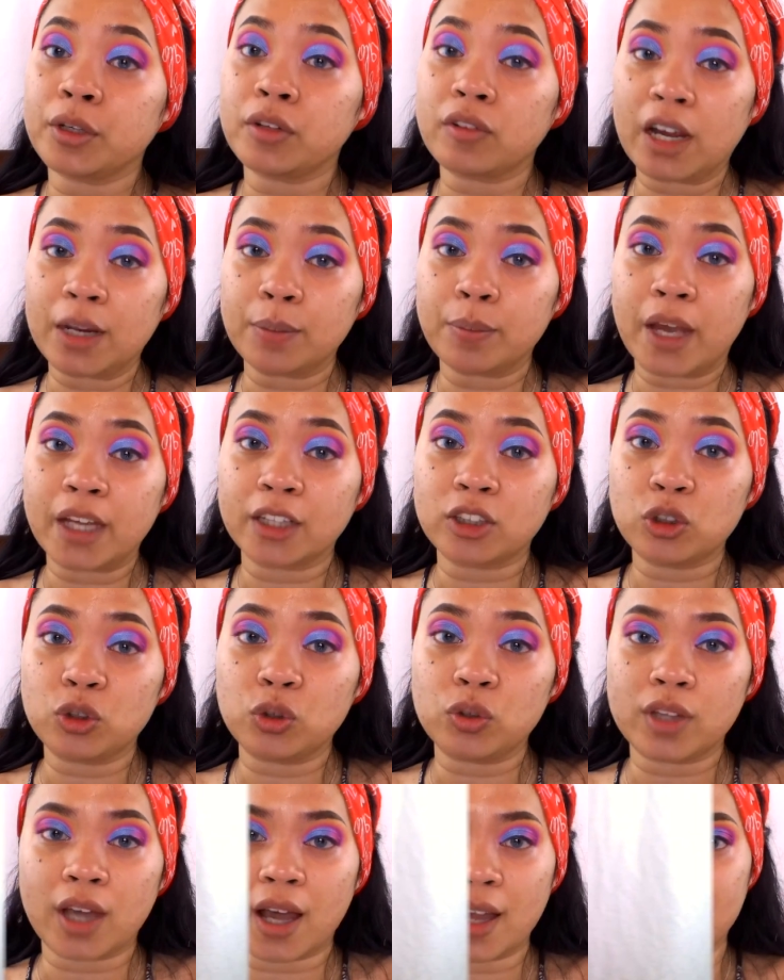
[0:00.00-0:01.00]
right back to
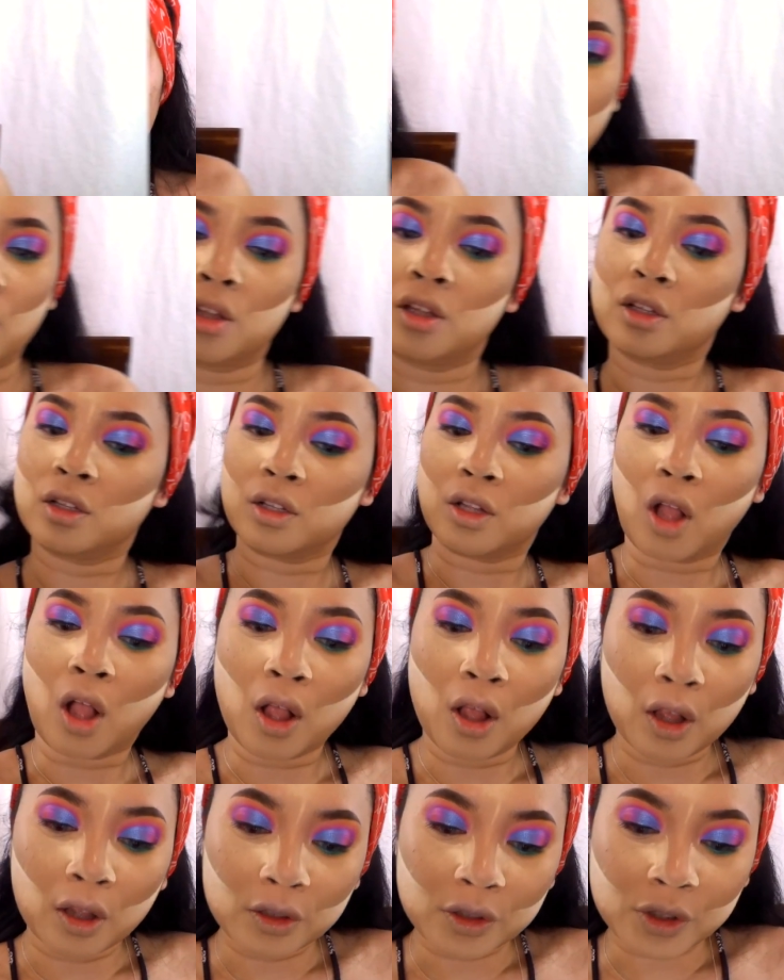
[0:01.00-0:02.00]
do the under eye.
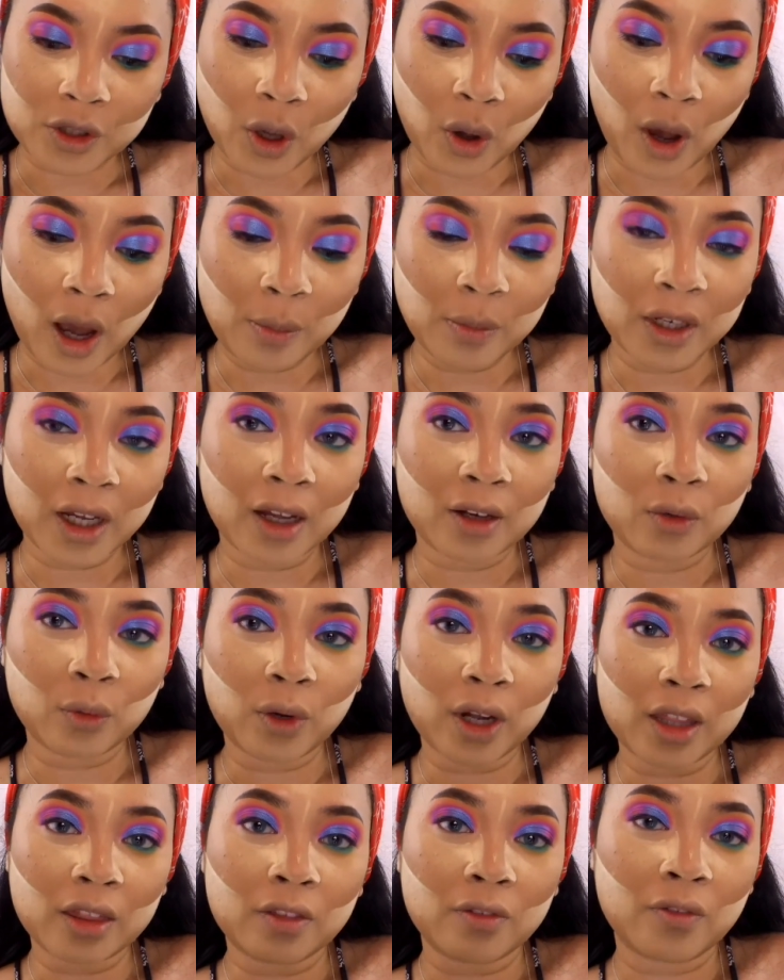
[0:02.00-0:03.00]
So I'm done
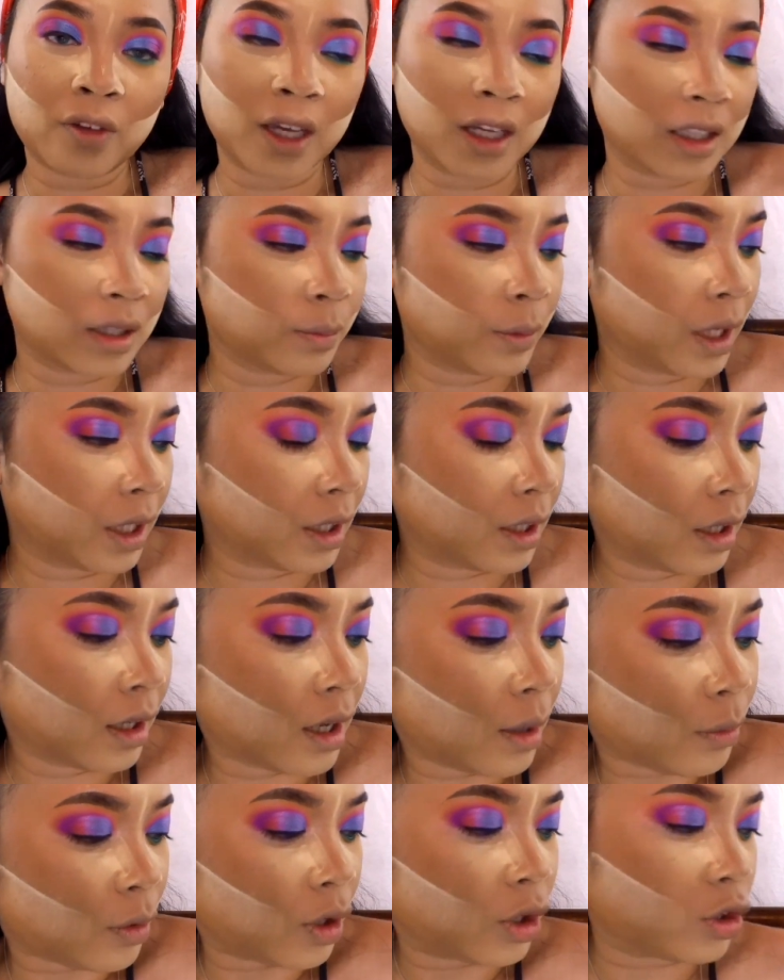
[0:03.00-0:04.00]
with face
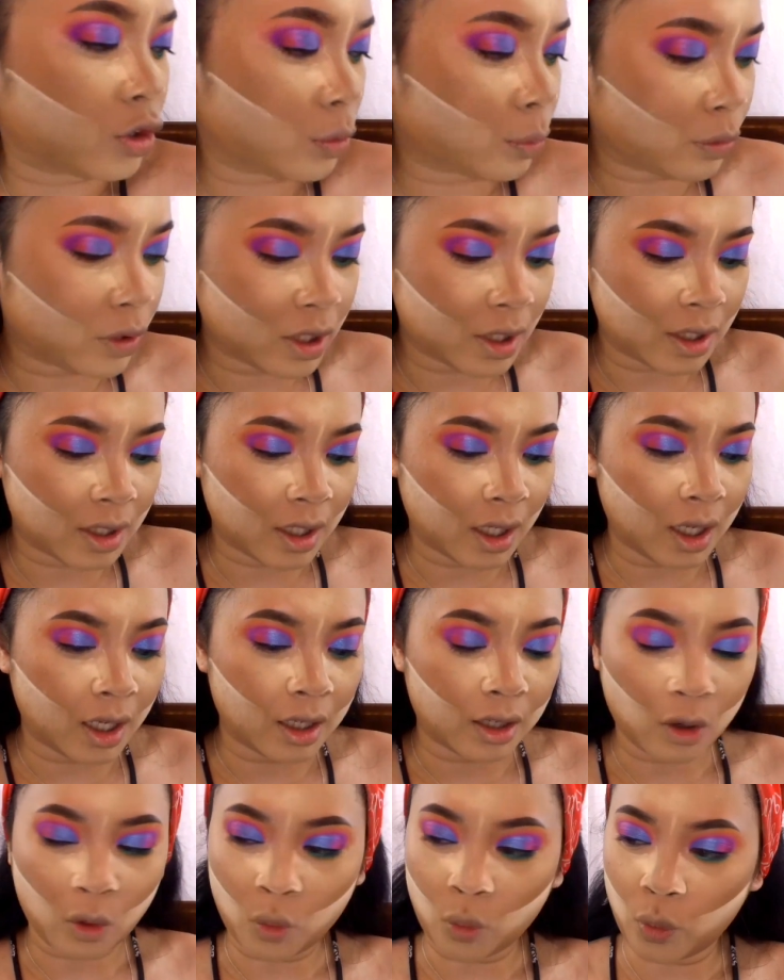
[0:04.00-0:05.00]
baking. I'm going to
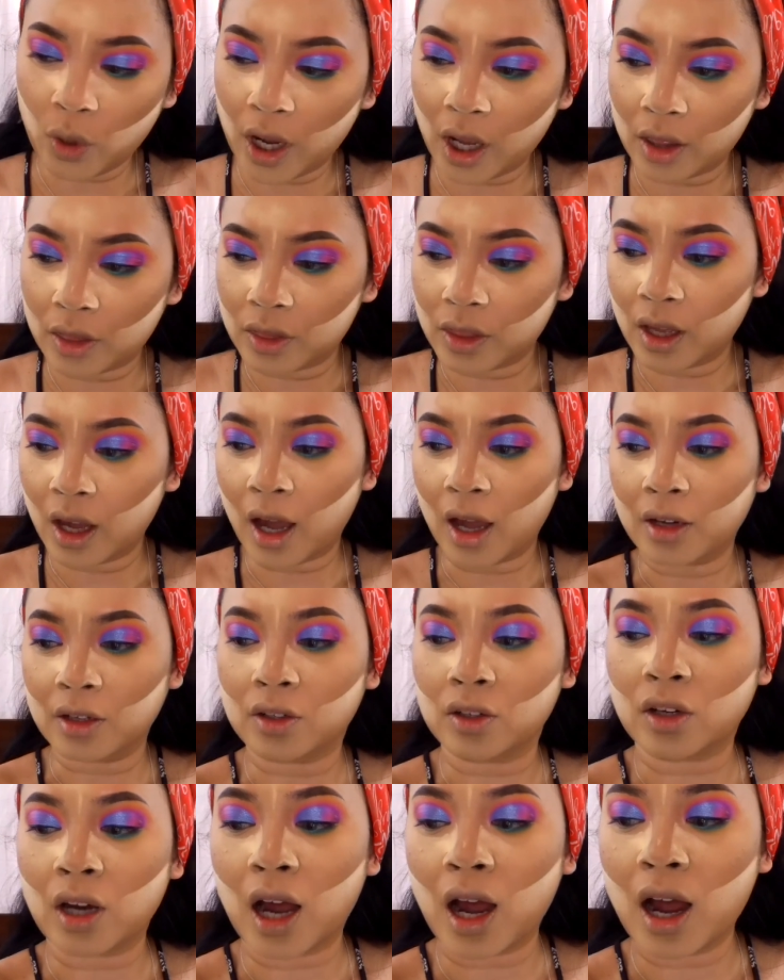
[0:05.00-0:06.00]
proceed with the
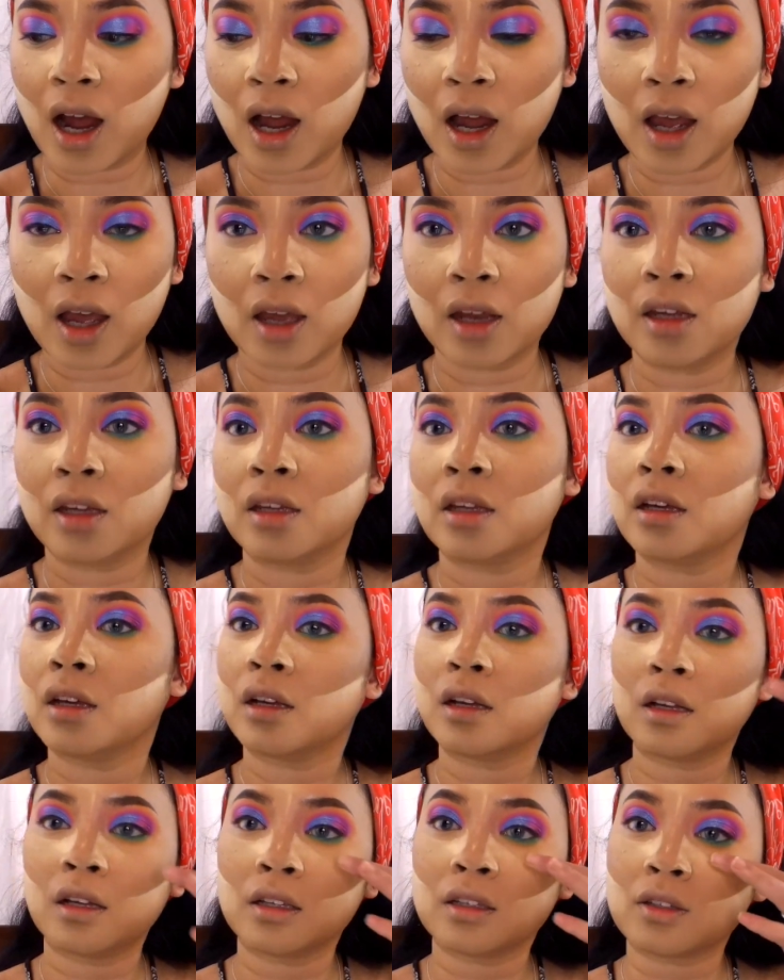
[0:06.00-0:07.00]
under eye.
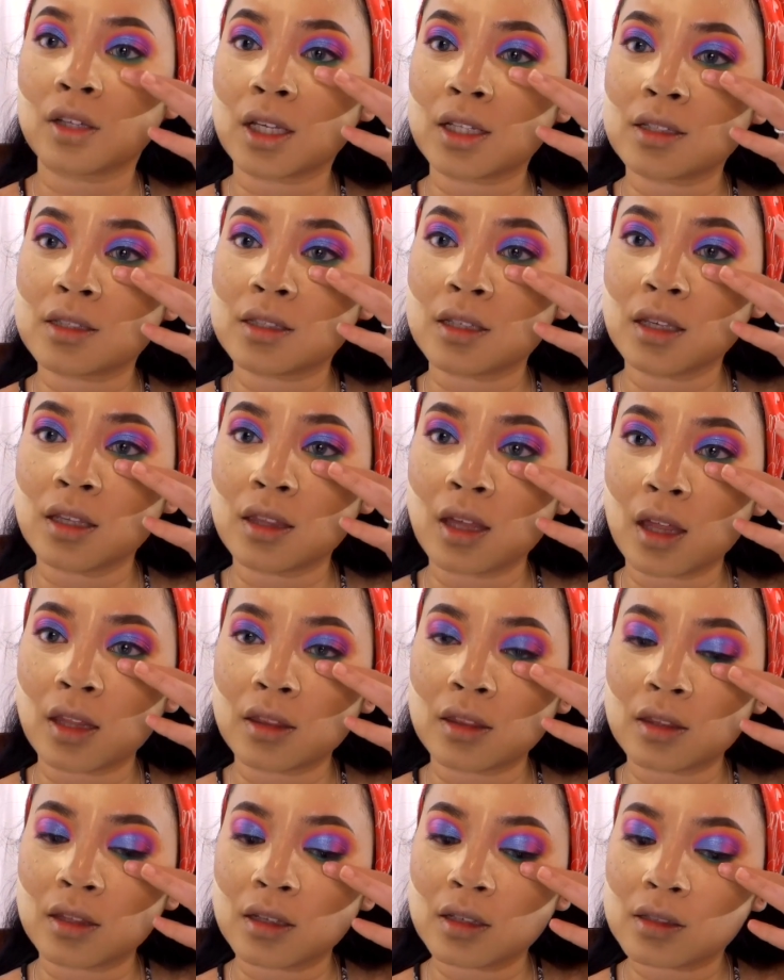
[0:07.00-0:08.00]
You can see
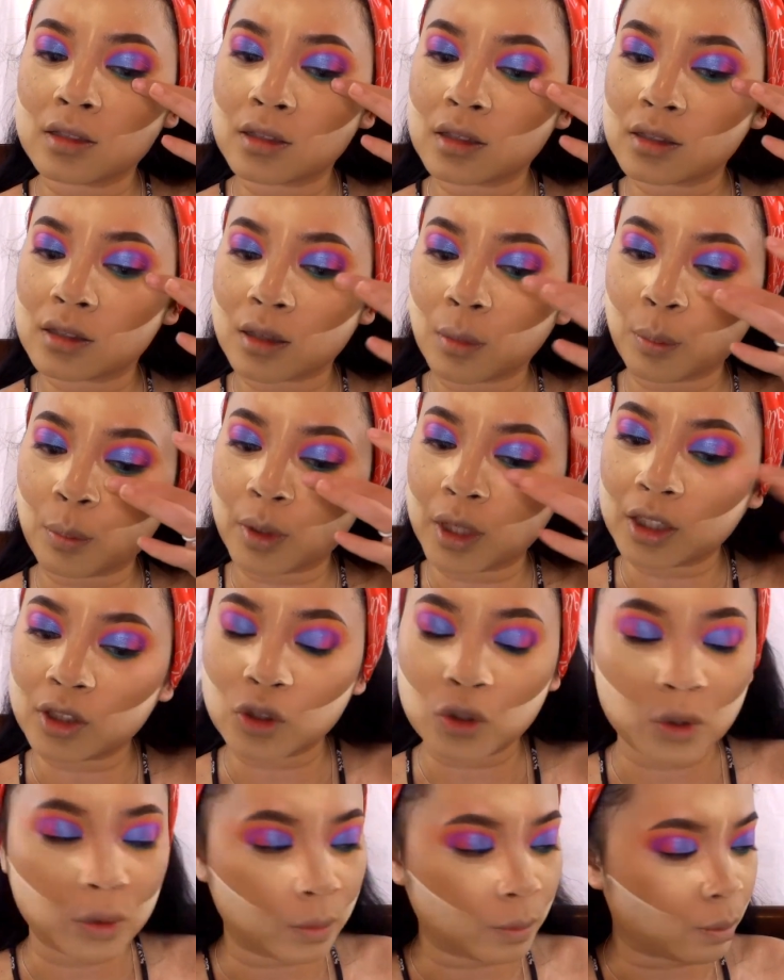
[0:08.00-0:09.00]
that this is a
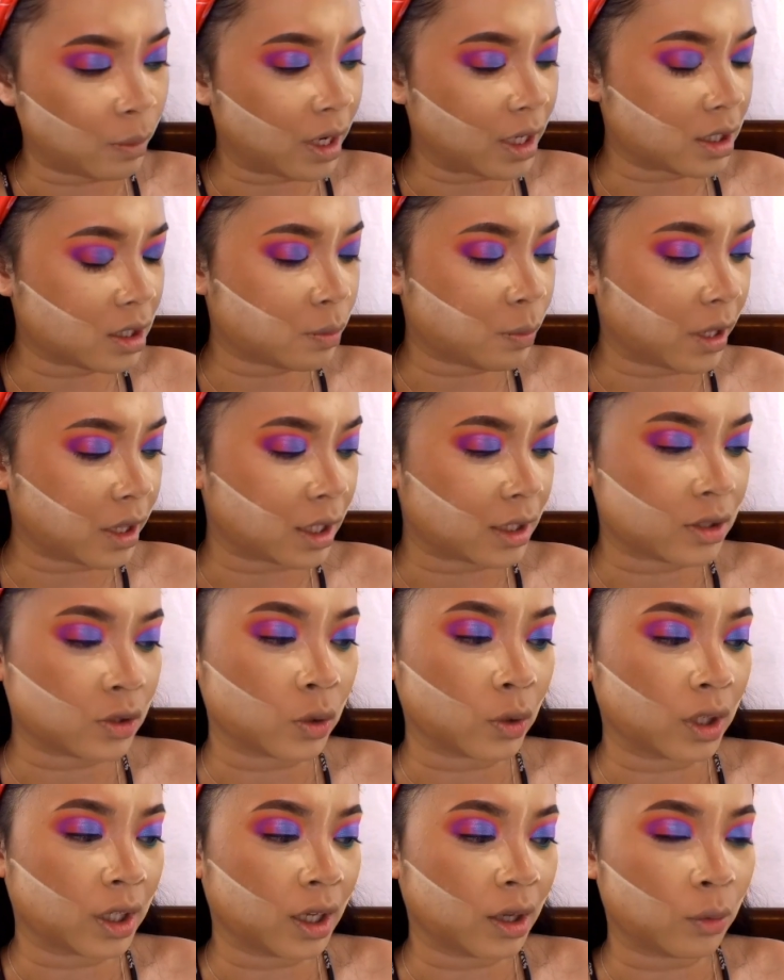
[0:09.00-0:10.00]
bit too much, but that's
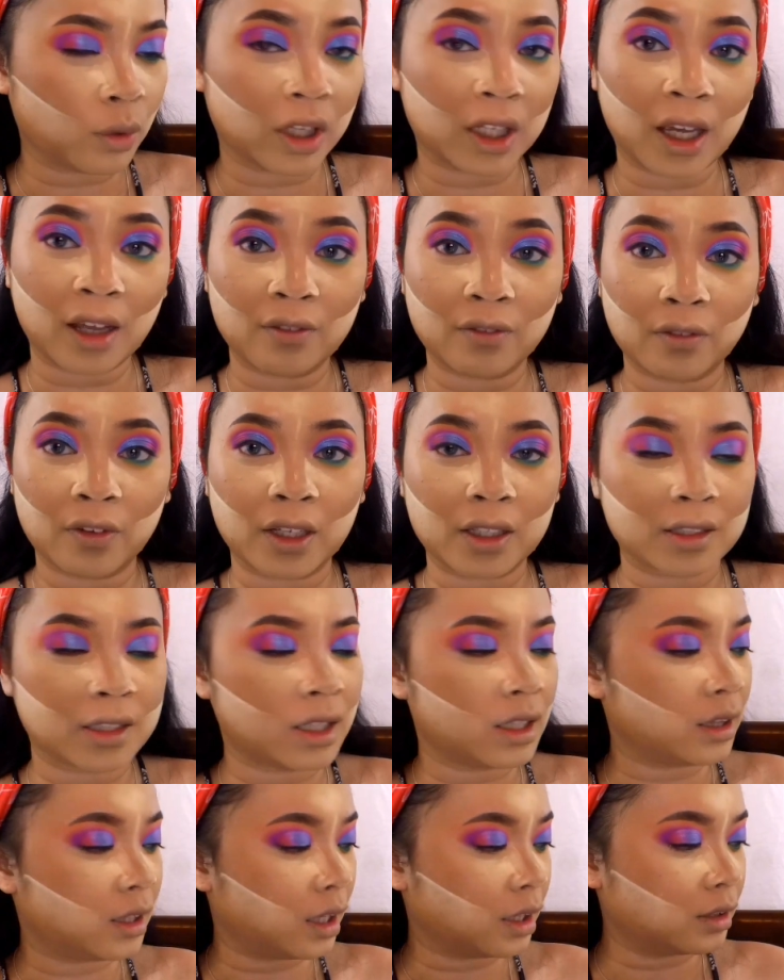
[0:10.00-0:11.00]
okay. We can fix
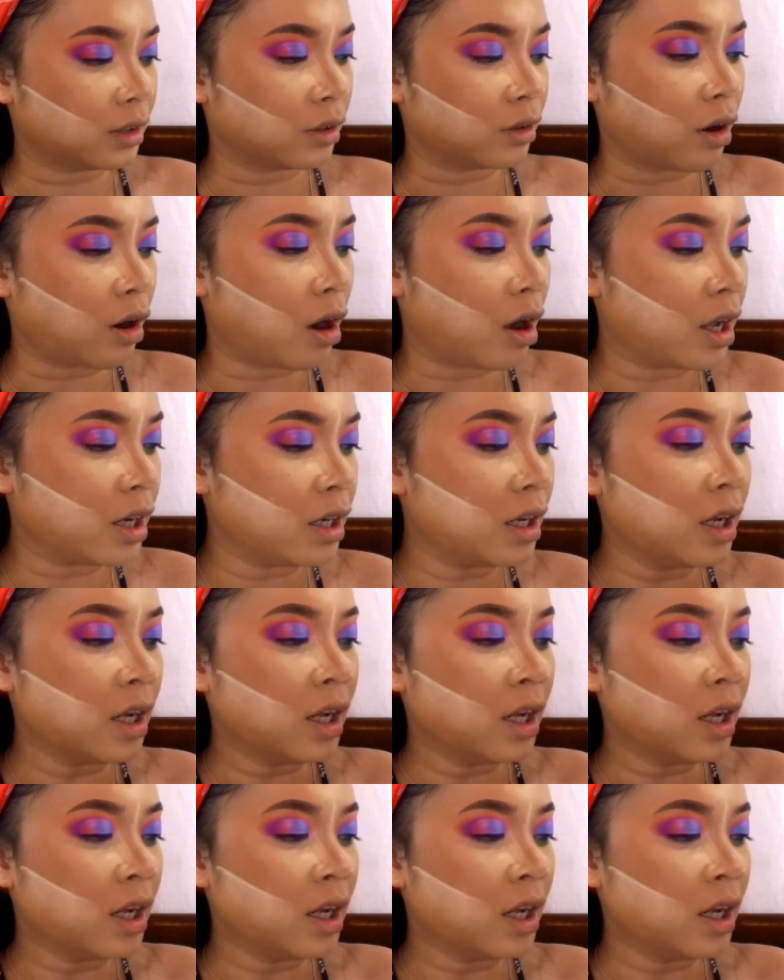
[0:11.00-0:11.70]
it later on.